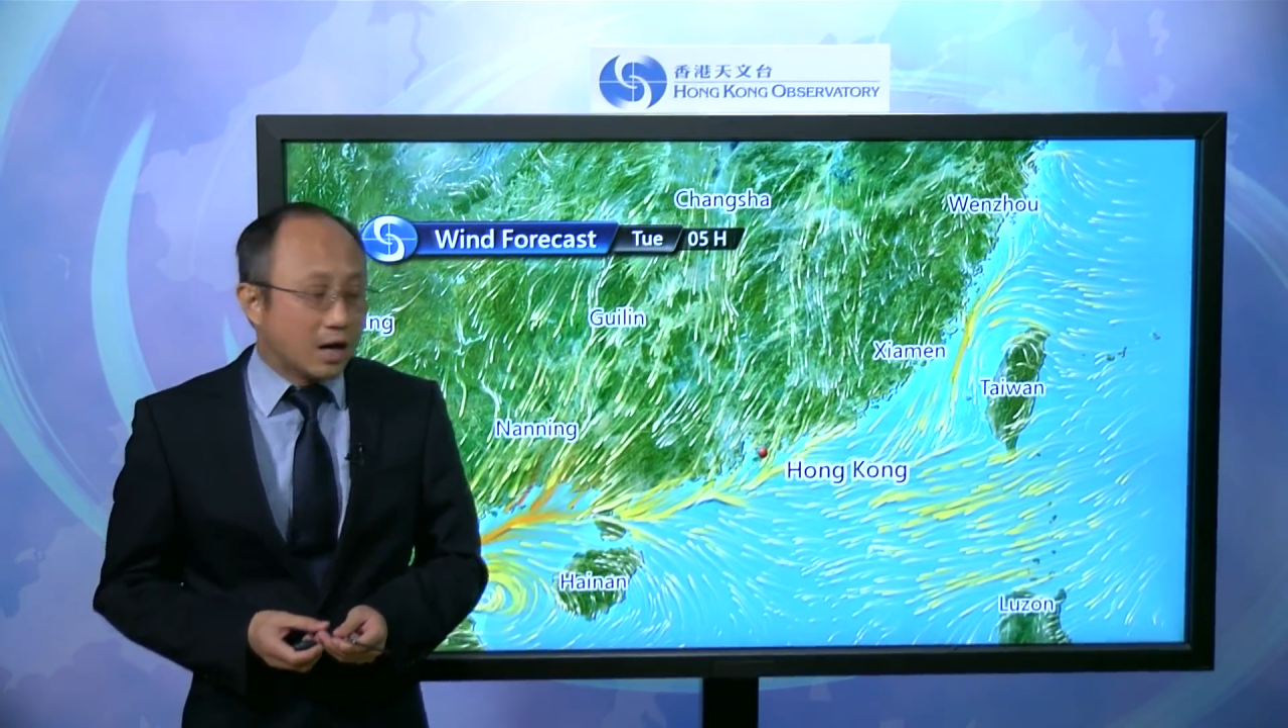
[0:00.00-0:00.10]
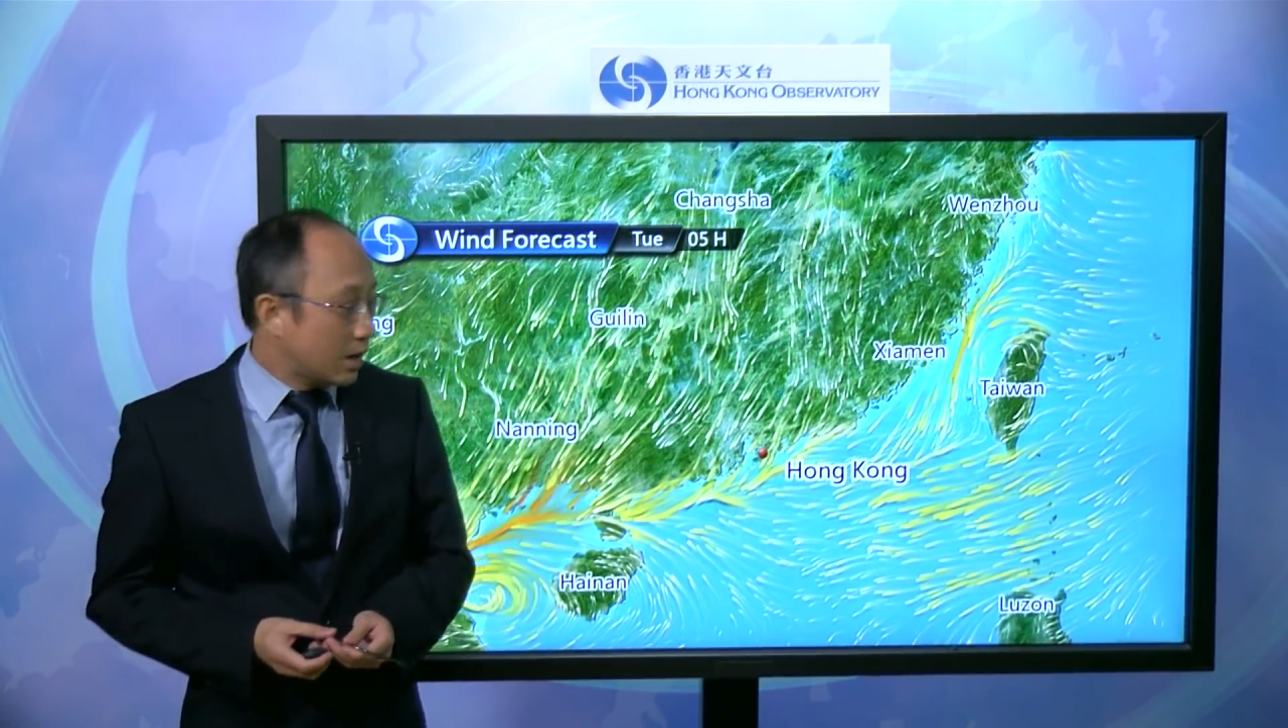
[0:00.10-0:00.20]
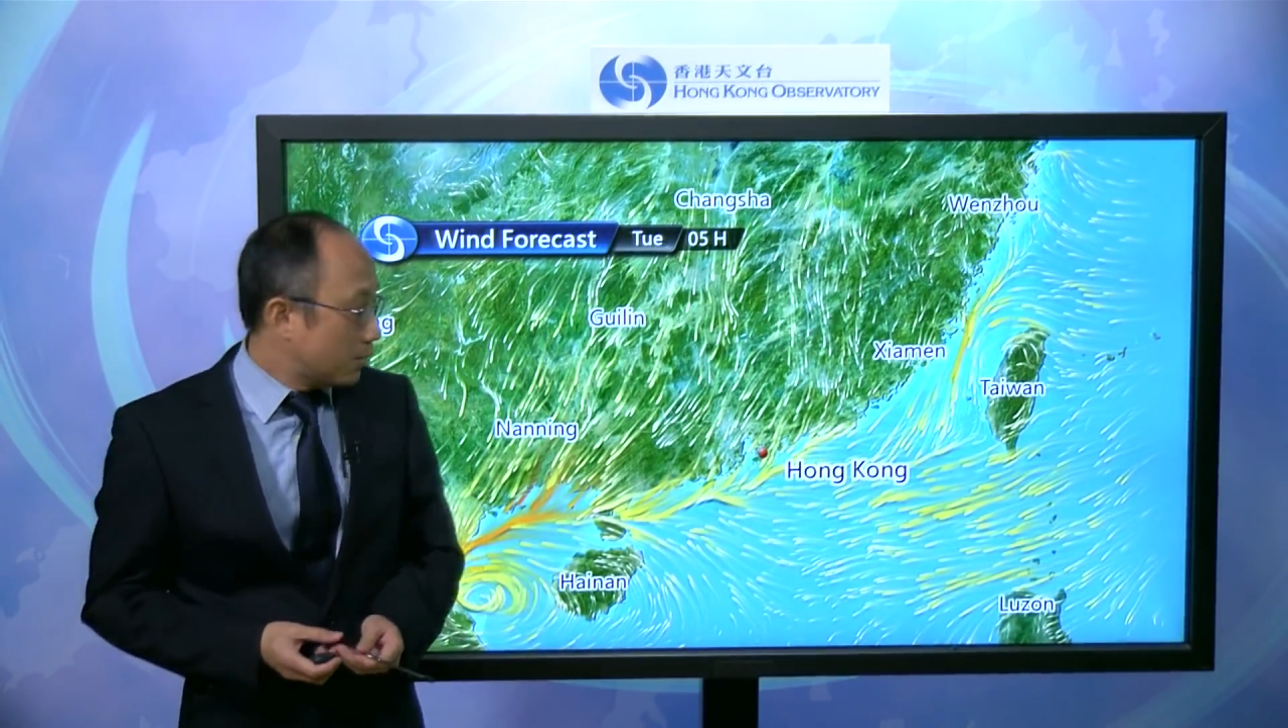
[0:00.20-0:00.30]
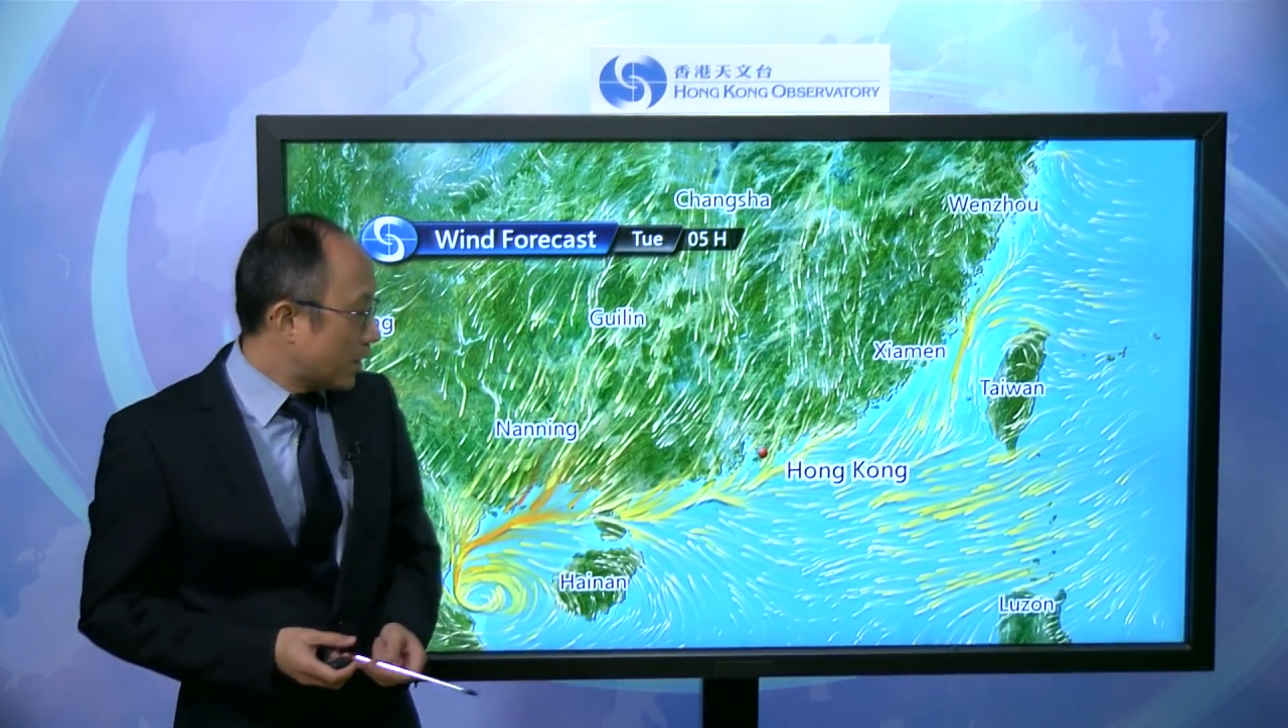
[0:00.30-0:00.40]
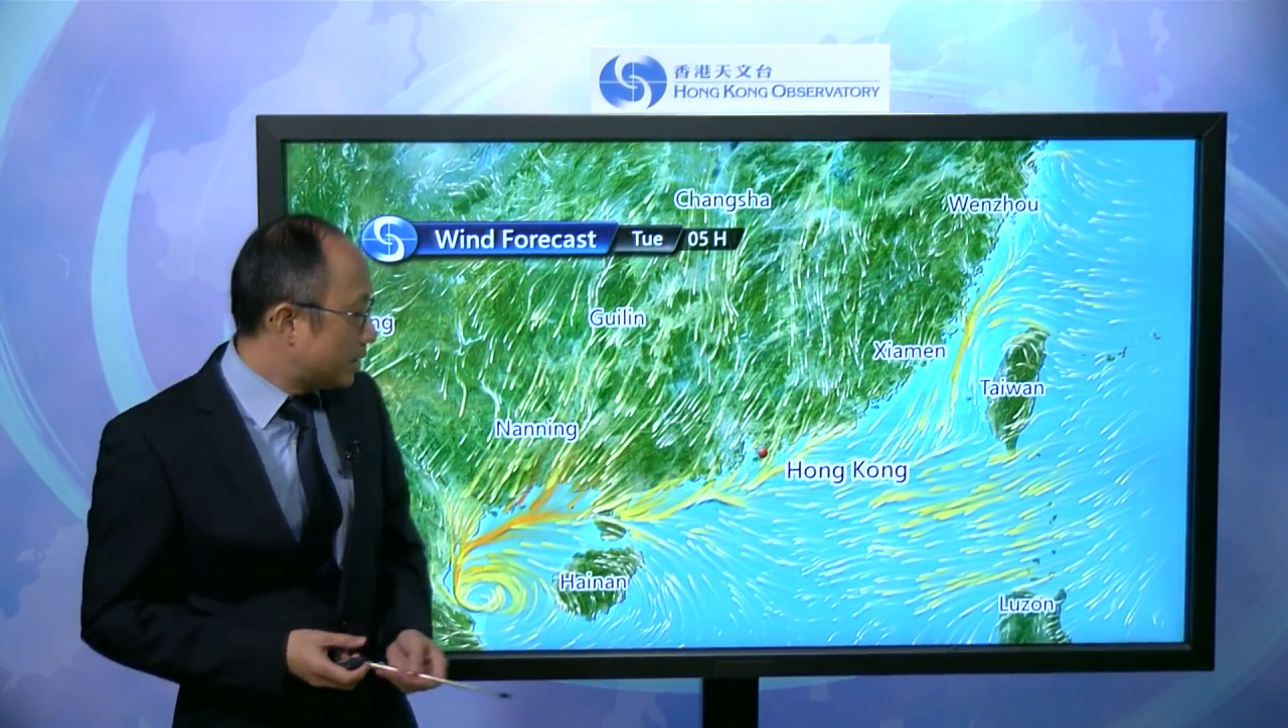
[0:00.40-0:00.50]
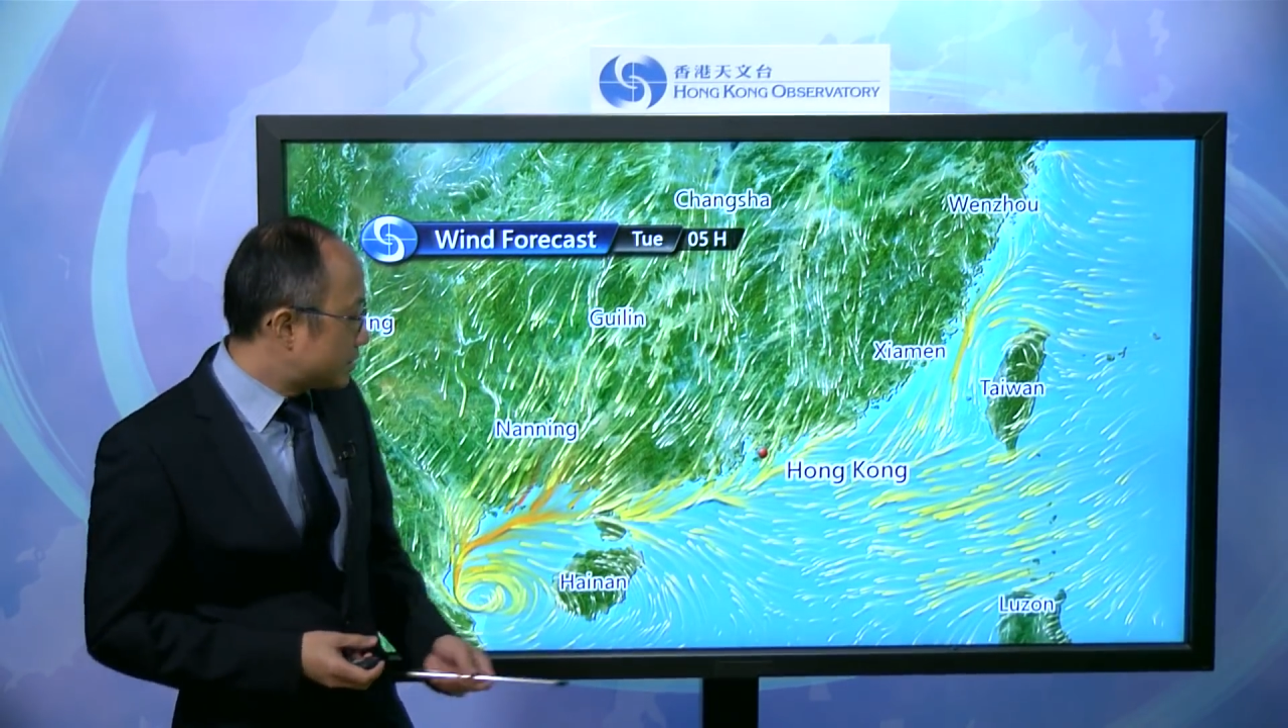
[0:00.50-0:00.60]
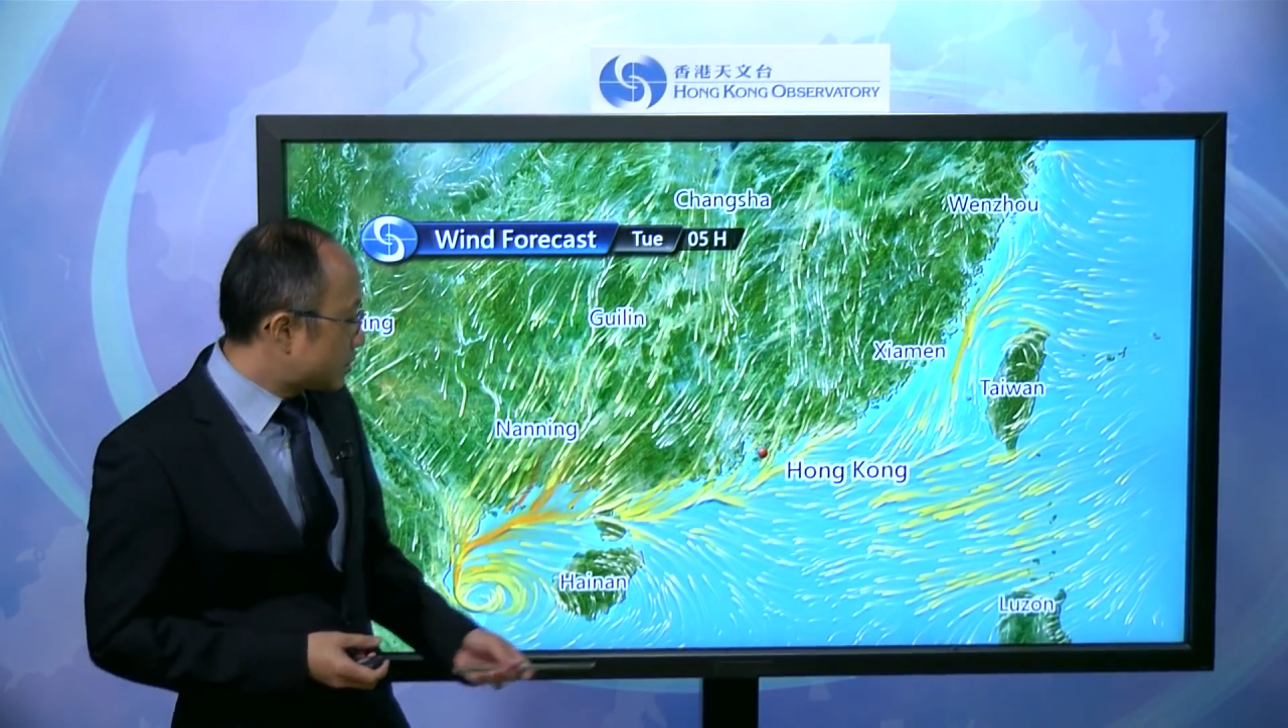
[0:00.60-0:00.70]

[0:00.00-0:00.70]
when